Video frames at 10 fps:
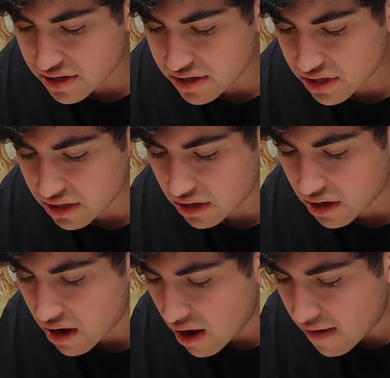she
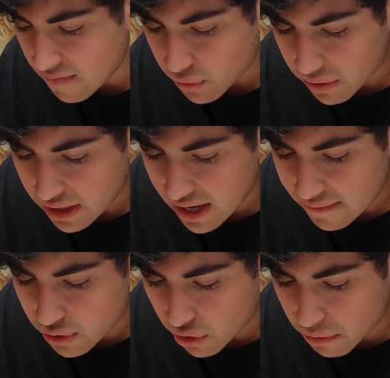would have the
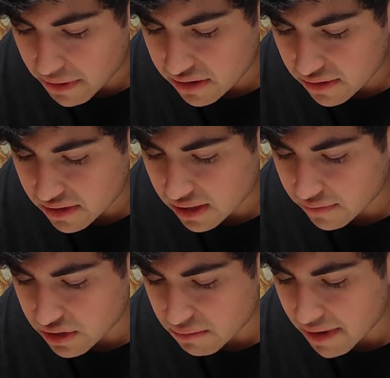whole place herself.
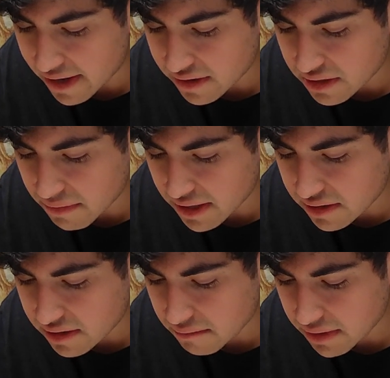She managed by
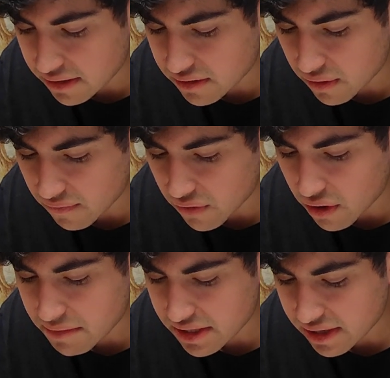some means to inform
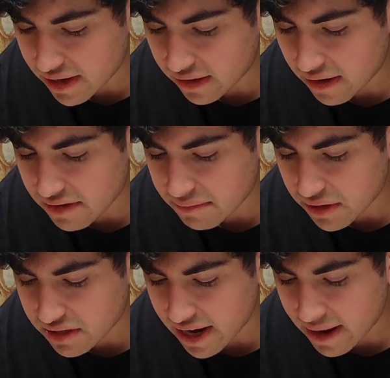Mr. Edgar of his brother's
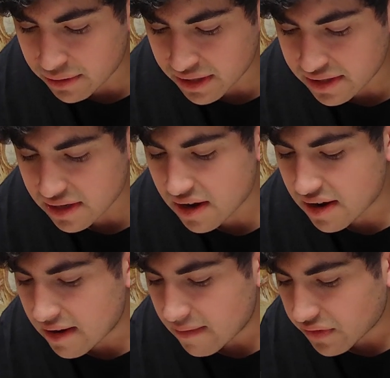absence,
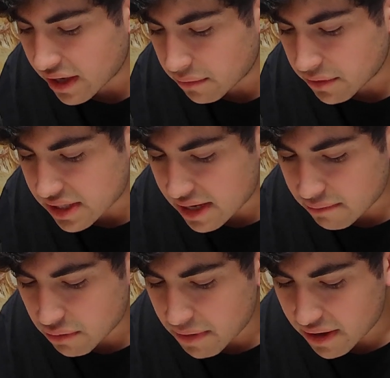and was then
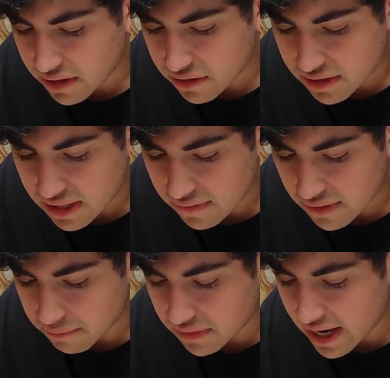preparing to receive him.
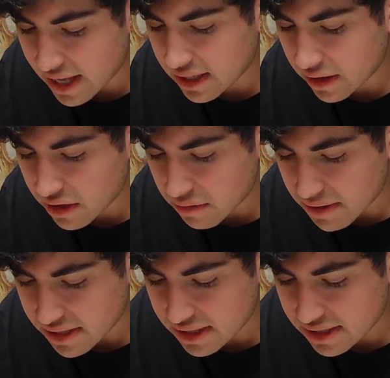"Cathy, are you busy
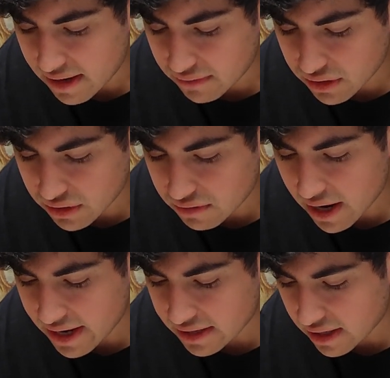this afternoon?"
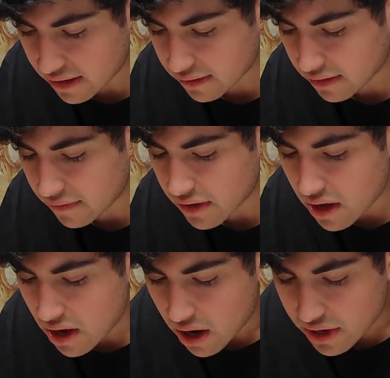asked Heathcliff.
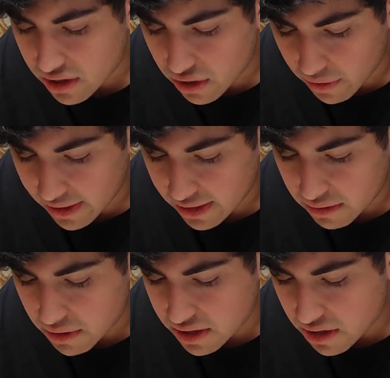"Are you going
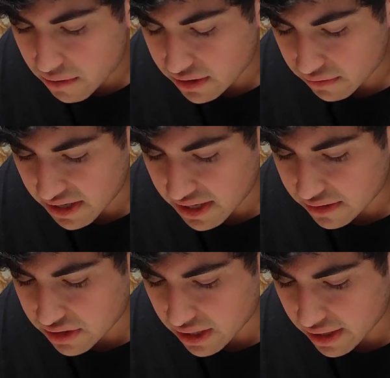anywhere?" "No, it's raining,"
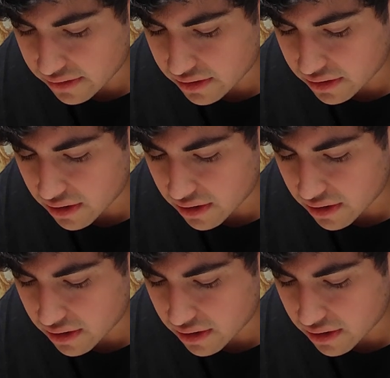she answered.